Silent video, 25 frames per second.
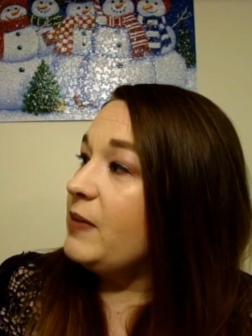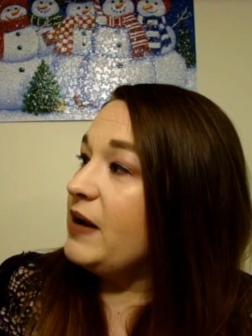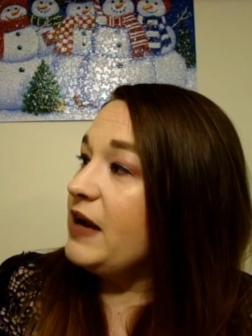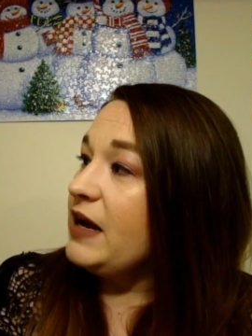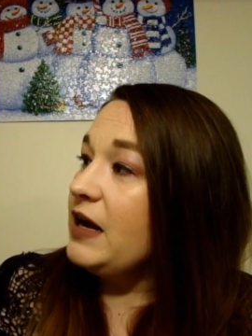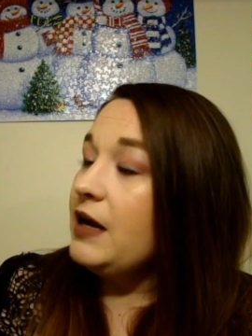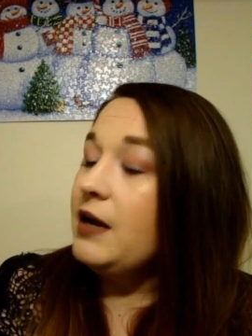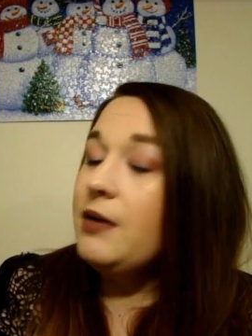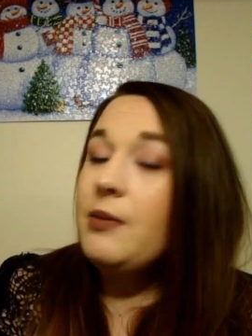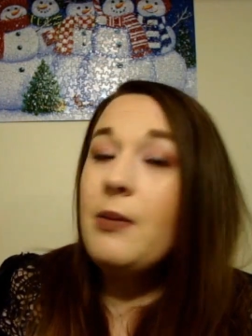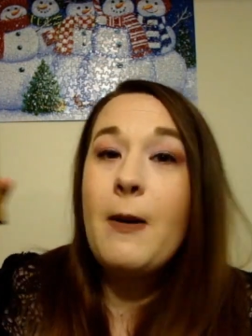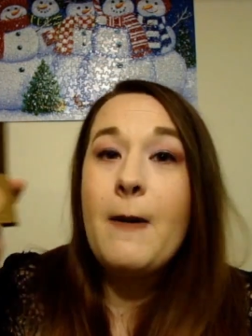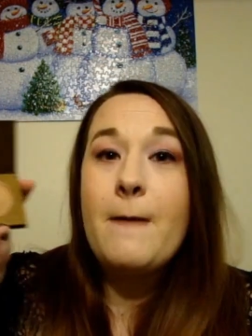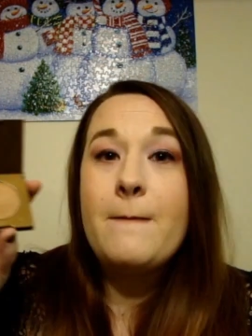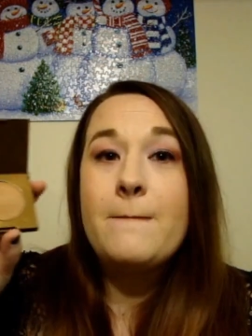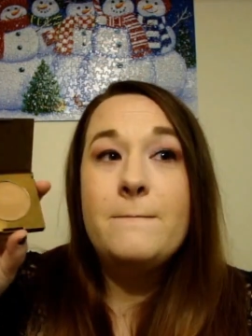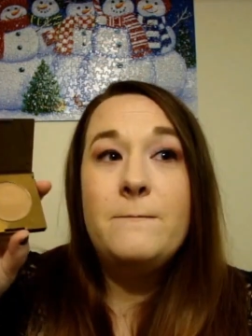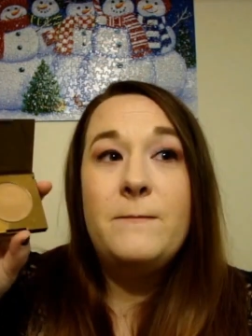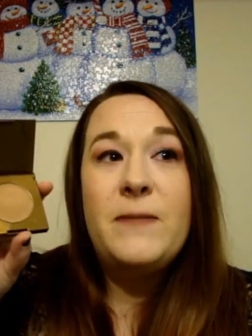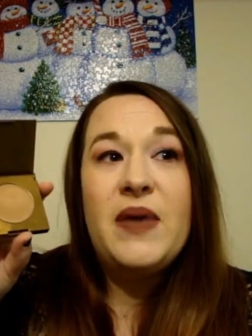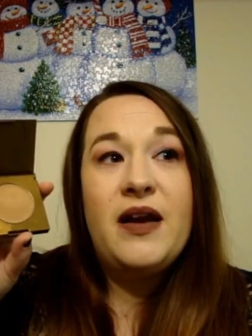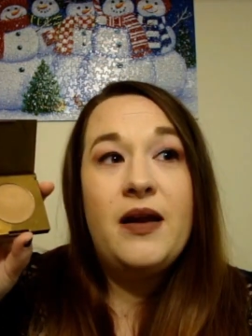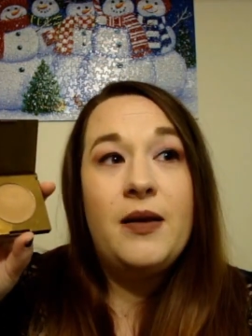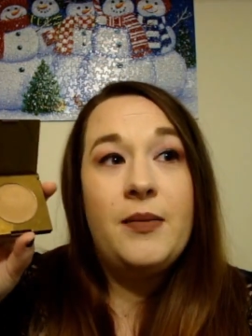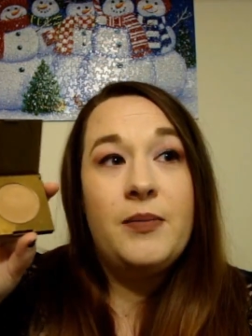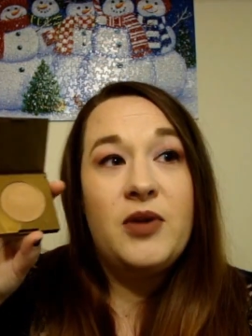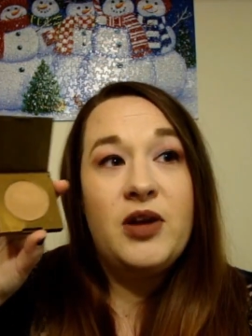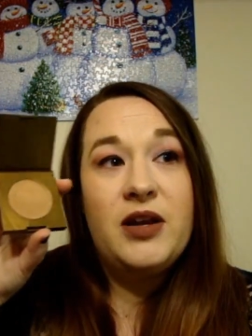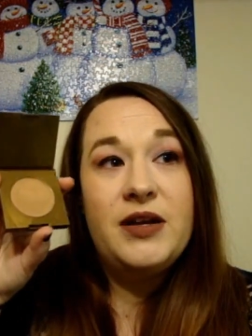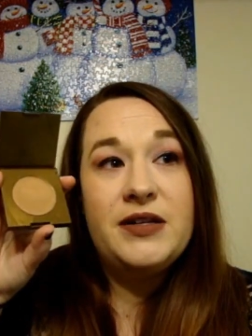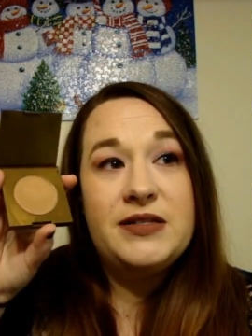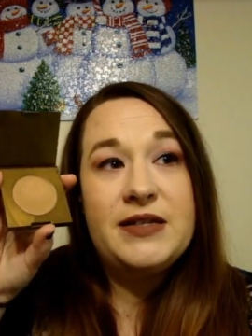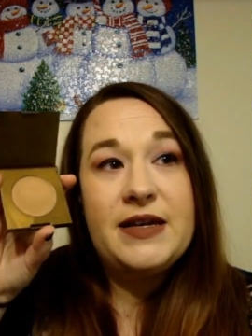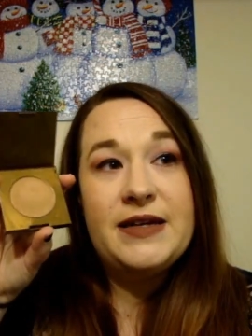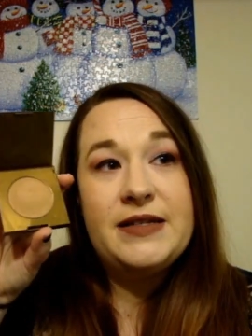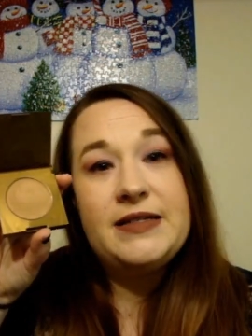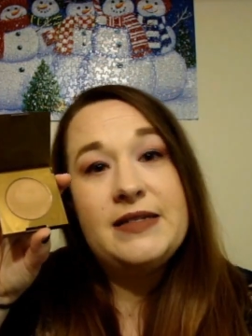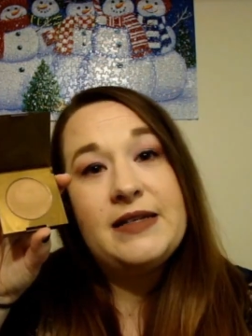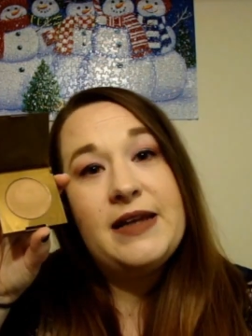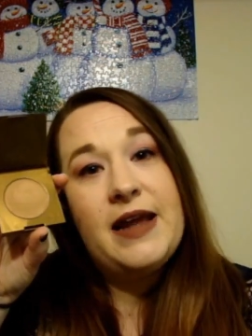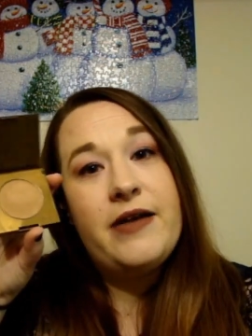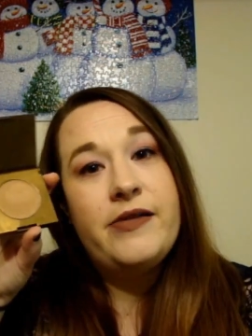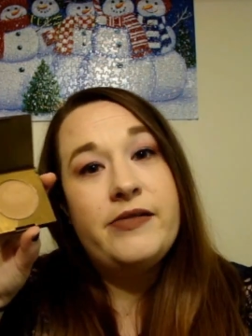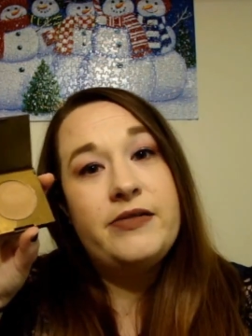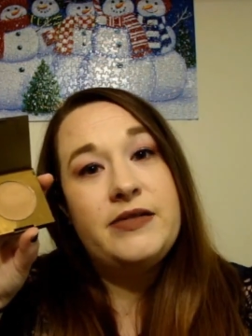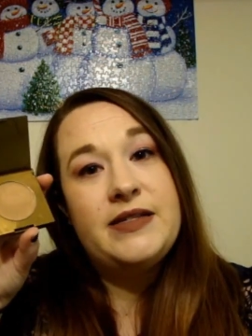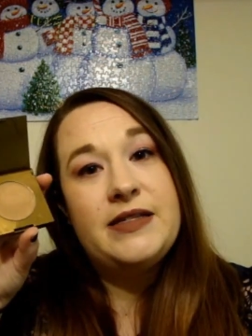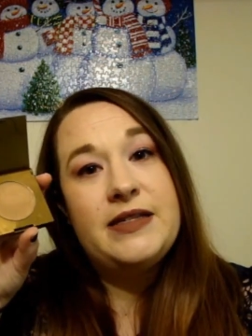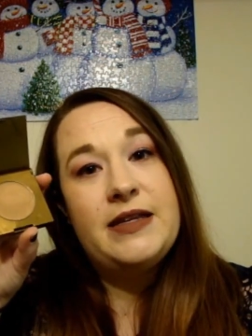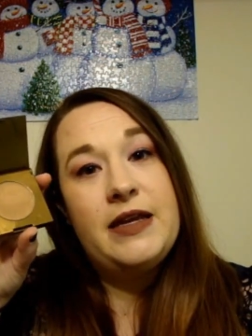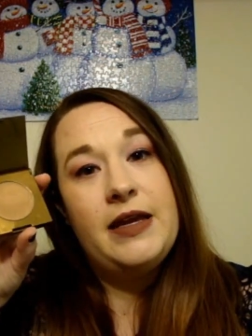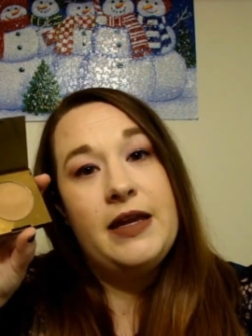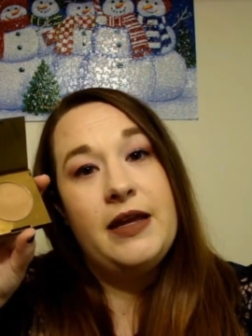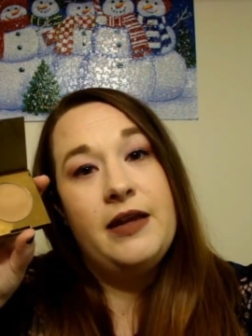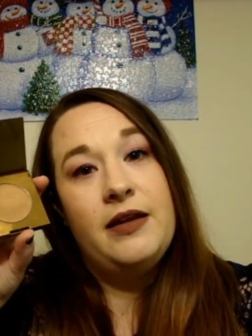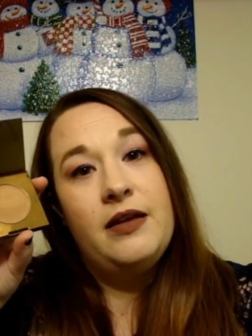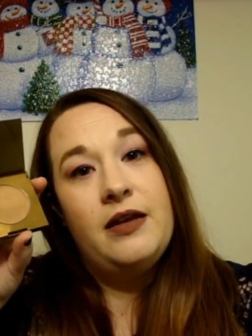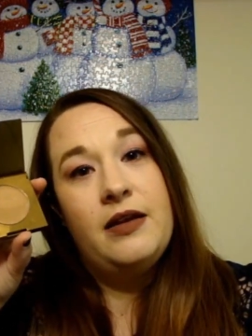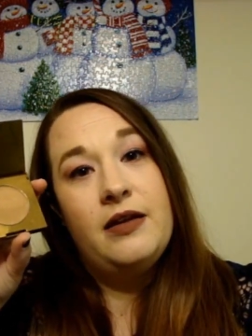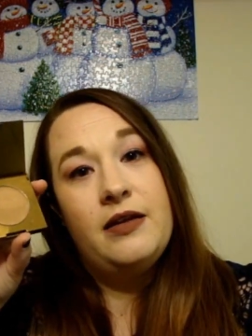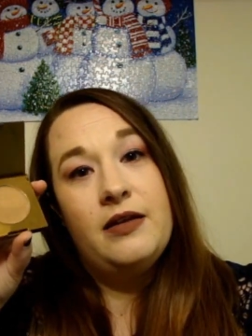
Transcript: me, but I'm gonna test it out and see.